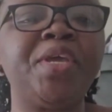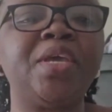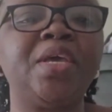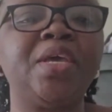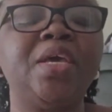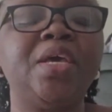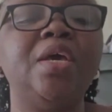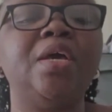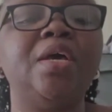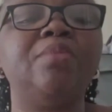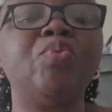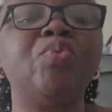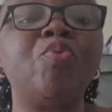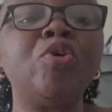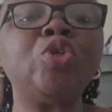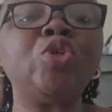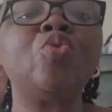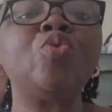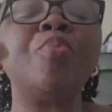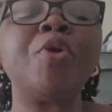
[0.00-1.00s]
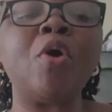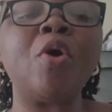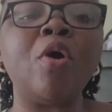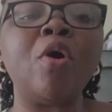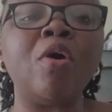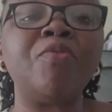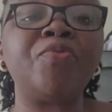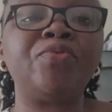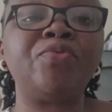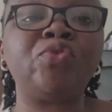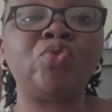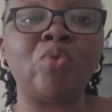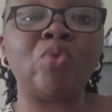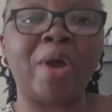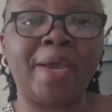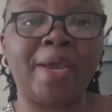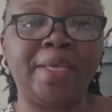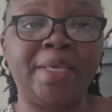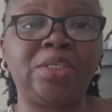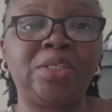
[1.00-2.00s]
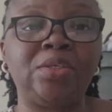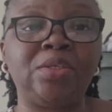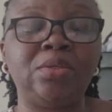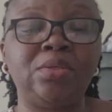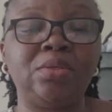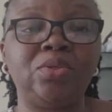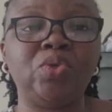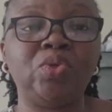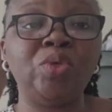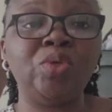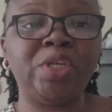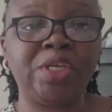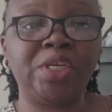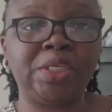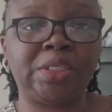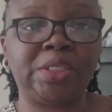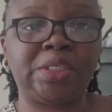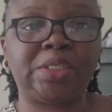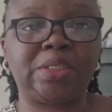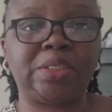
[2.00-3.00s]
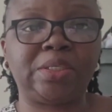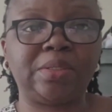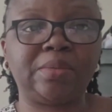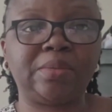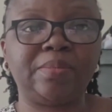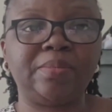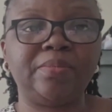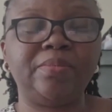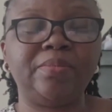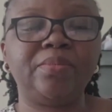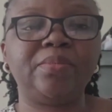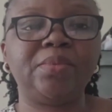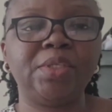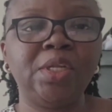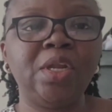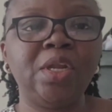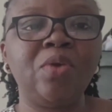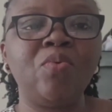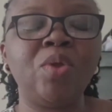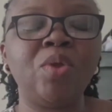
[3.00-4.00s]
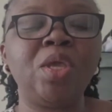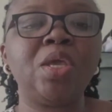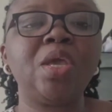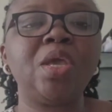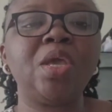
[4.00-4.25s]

a week. I'm supposed to be off twice, 2 days in a